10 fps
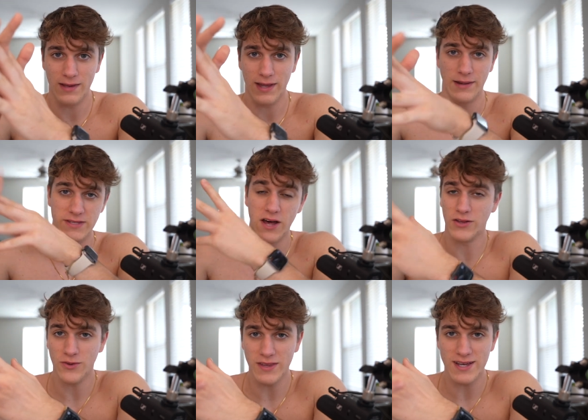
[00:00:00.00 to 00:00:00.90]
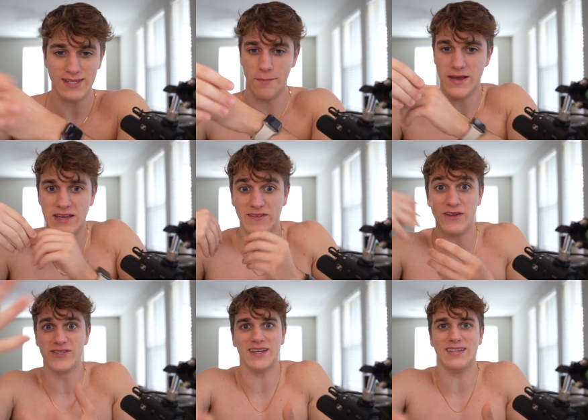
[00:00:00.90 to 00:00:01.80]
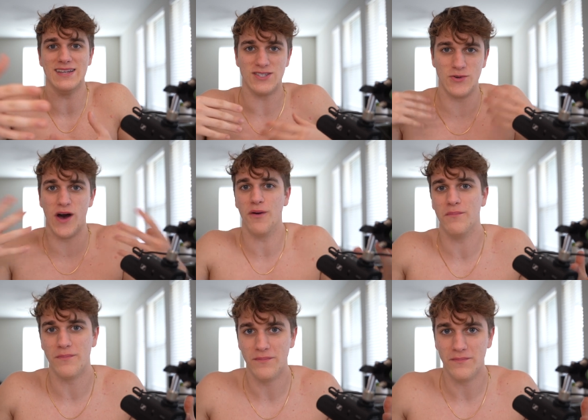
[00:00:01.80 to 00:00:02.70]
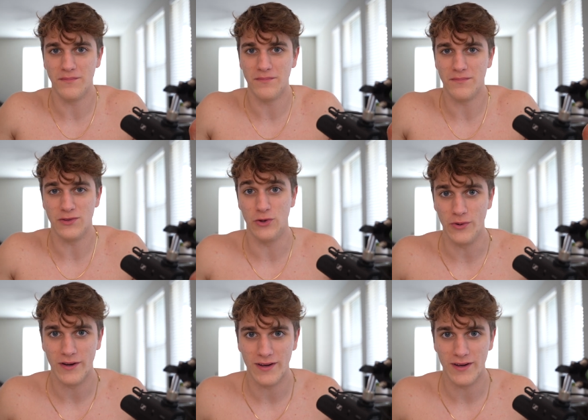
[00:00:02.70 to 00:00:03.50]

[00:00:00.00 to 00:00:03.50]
And I'm telling you this. I'm making videos like this to help you.